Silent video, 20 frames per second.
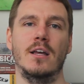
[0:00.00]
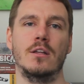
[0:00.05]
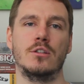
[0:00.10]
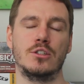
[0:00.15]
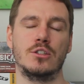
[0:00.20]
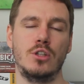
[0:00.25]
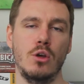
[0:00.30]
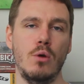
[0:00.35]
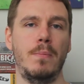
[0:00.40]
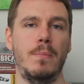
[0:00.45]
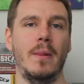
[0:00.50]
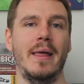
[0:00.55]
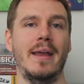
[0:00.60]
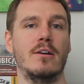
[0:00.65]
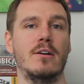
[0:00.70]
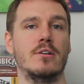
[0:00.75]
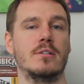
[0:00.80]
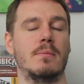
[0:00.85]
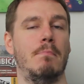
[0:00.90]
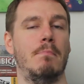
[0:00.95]
2
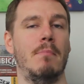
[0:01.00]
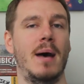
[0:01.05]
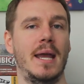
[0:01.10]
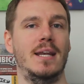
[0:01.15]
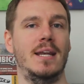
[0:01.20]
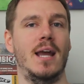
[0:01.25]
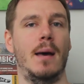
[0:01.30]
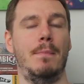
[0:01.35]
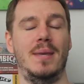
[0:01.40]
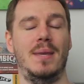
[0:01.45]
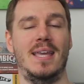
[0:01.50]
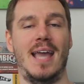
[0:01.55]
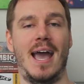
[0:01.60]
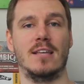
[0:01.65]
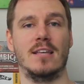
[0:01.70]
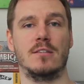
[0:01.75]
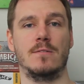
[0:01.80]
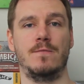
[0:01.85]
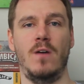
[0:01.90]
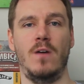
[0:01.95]
players might not be
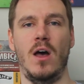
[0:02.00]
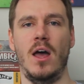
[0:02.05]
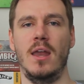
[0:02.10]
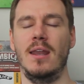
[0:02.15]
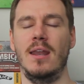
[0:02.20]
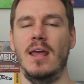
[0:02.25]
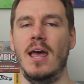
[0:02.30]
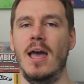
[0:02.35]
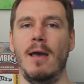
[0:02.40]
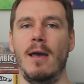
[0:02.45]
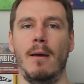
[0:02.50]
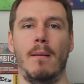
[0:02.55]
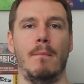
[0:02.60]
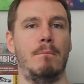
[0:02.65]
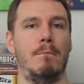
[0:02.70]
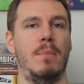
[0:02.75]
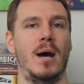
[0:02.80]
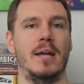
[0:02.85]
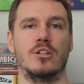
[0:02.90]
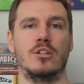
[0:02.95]
as fun,
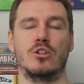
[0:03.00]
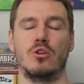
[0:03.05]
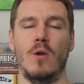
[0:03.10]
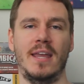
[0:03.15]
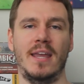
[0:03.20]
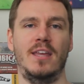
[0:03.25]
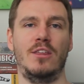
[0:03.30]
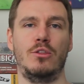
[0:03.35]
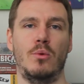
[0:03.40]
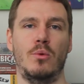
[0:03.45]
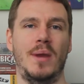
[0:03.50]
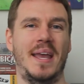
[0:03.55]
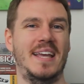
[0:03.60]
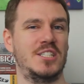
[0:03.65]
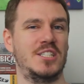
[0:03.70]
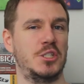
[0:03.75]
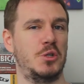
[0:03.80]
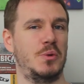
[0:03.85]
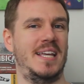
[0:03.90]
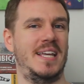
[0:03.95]
but Trekking Through
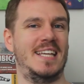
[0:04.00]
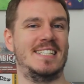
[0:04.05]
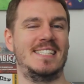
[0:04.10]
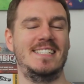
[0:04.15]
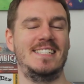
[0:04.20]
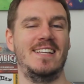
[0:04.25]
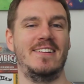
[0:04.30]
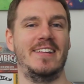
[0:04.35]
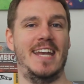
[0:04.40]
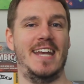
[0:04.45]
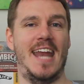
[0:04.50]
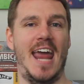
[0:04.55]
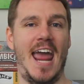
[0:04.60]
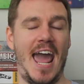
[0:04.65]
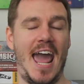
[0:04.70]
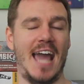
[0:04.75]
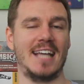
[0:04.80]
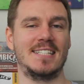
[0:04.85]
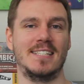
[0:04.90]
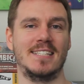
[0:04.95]
History is still an
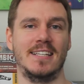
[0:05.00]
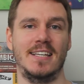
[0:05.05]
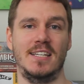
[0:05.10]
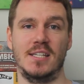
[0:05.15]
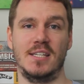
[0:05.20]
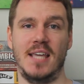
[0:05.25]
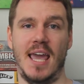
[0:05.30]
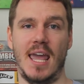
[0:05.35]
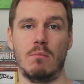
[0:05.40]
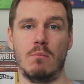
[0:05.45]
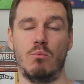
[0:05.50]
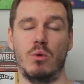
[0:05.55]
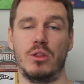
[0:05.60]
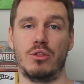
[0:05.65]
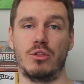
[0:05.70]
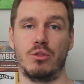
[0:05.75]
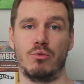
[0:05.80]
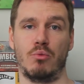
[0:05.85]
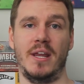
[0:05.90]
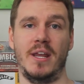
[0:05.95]
excellent game with
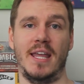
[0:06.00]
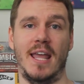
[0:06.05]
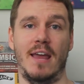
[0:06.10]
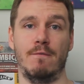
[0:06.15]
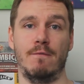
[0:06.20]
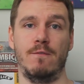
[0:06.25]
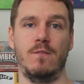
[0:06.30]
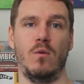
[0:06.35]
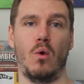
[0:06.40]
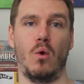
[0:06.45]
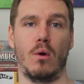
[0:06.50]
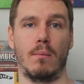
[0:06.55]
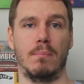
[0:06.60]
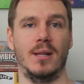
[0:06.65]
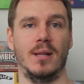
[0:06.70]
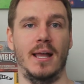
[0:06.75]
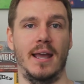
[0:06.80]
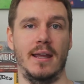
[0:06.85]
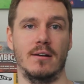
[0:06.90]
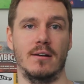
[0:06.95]
3 and 4
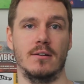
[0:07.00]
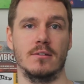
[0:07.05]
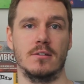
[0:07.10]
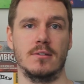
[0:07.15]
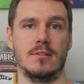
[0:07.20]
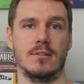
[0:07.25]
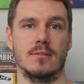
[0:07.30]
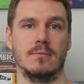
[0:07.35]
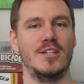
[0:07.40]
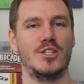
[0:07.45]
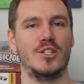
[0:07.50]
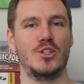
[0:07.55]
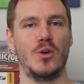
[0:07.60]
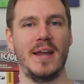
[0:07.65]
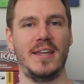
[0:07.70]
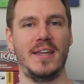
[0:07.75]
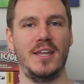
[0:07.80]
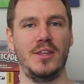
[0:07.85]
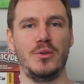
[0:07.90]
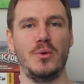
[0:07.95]
players.
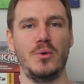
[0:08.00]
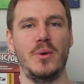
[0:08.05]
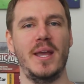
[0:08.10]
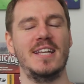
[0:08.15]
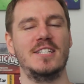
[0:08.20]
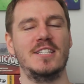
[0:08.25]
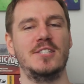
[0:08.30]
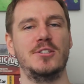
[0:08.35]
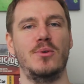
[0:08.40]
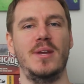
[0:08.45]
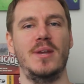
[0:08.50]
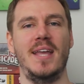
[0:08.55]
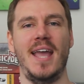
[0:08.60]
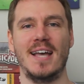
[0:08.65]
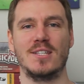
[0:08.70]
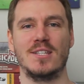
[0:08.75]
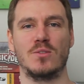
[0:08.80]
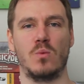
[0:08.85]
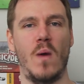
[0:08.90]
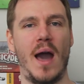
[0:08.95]
Trekking Through History
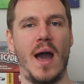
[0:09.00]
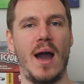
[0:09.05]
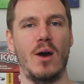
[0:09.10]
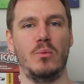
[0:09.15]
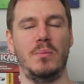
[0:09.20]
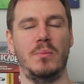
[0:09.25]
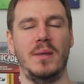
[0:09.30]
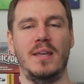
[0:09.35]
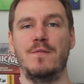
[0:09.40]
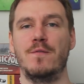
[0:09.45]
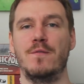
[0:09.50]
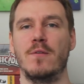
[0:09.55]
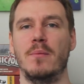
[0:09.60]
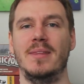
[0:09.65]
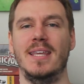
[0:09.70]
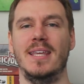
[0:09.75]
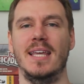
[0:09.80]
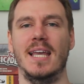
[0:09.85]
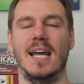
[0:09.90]
has wowed me from the